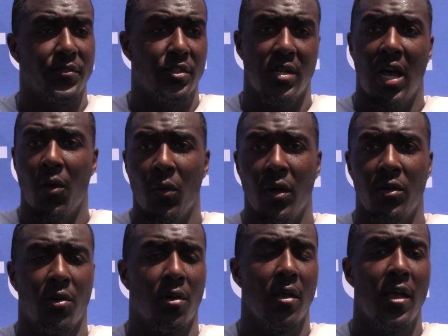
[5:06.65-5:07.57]
If there's not one,
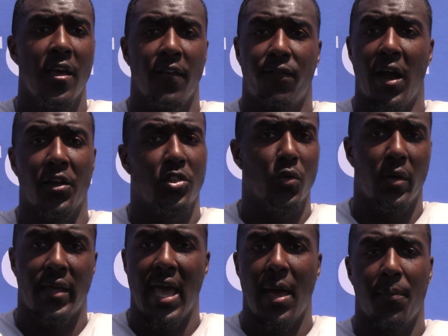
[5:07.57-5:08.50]
or flying through
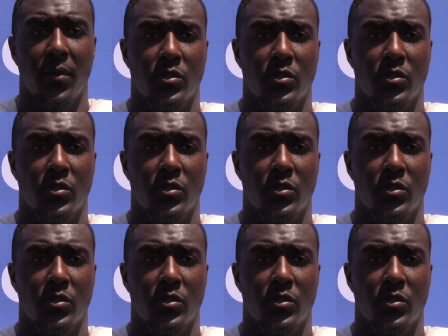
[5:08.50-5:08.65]
a gap.